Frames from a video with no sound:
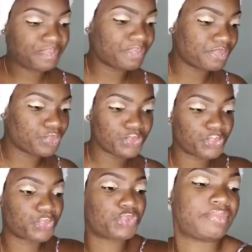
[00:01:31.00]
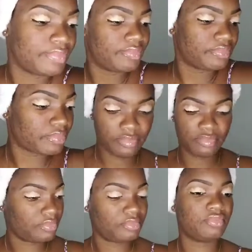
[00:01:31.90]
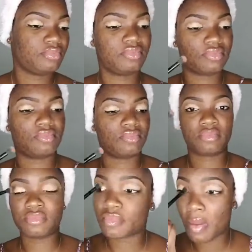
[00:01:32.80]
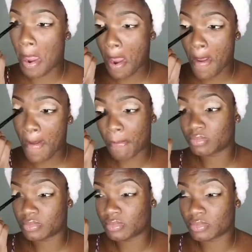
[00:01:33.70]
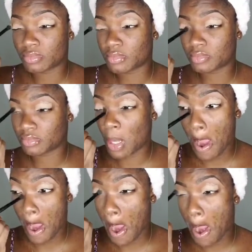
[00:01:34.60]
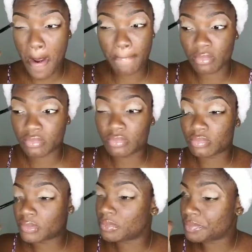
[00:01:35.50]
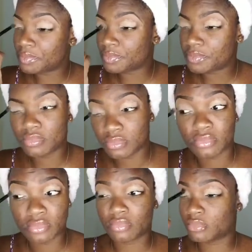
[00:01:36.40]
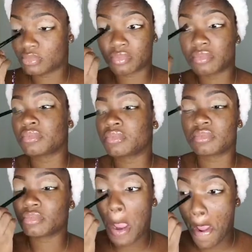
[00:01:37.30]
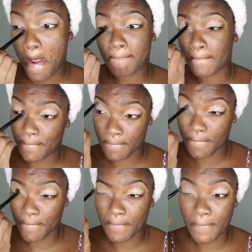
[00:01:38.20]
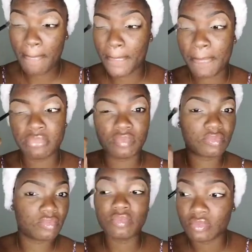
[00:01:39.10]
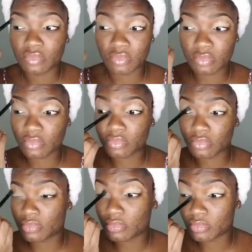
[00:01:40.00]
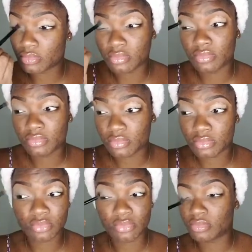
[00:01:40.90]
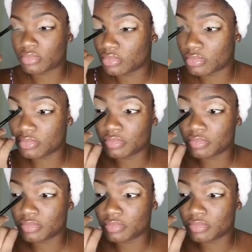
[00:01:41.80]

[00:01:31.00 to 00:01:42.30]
these shadows to come out super pigmented. That's why I'm putting on a base first. It's going to help with the longevity of the eyeshadow, and it will help it to pop as well.